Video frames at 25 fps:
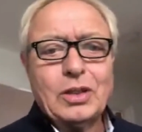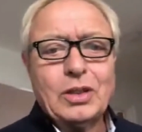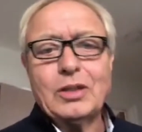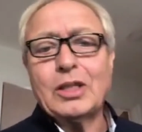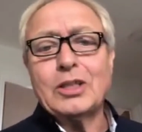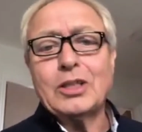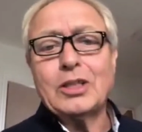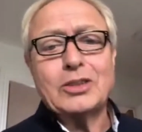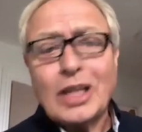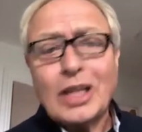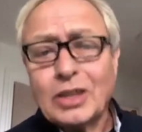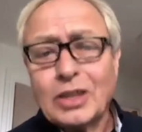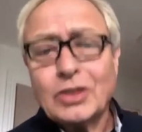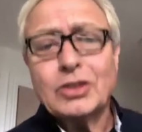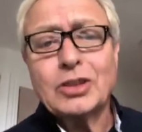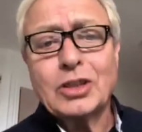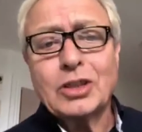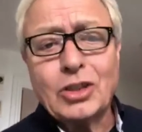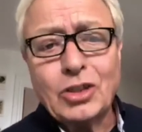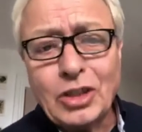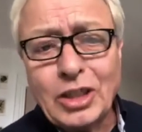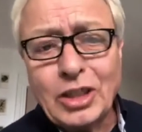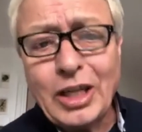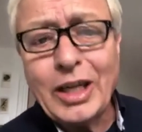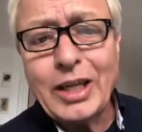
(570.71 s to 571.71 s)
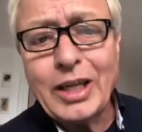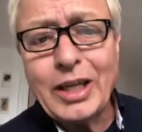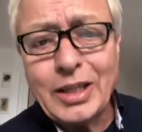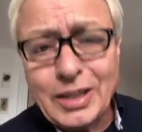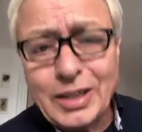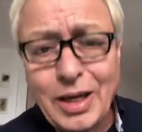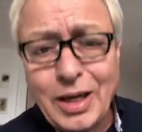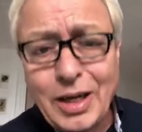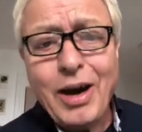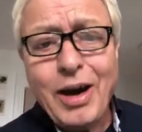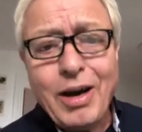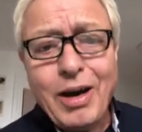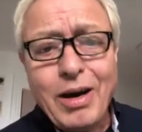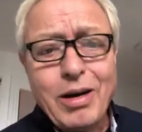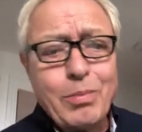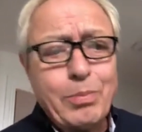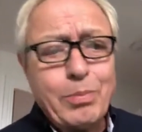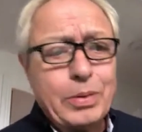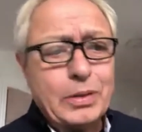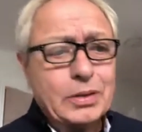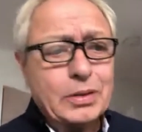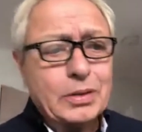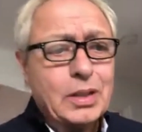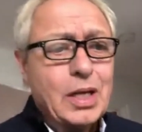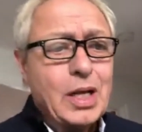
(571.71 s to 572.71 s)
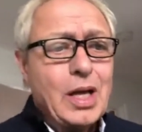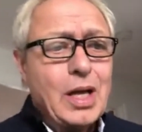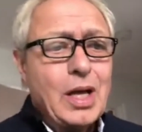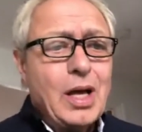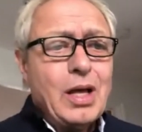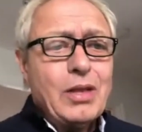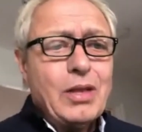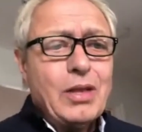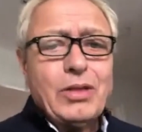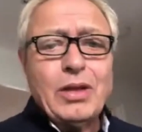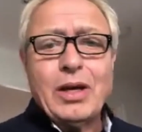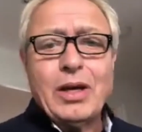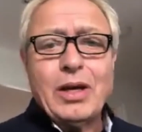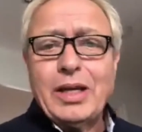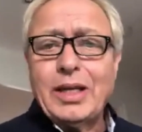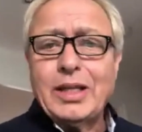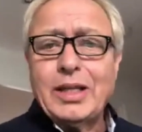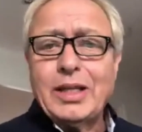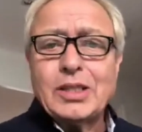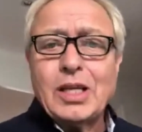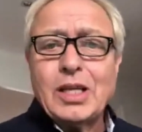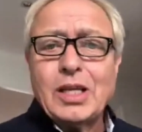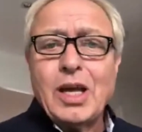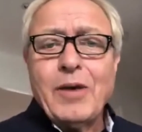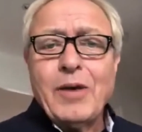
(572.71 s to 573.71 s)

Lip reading: that does create carbon that is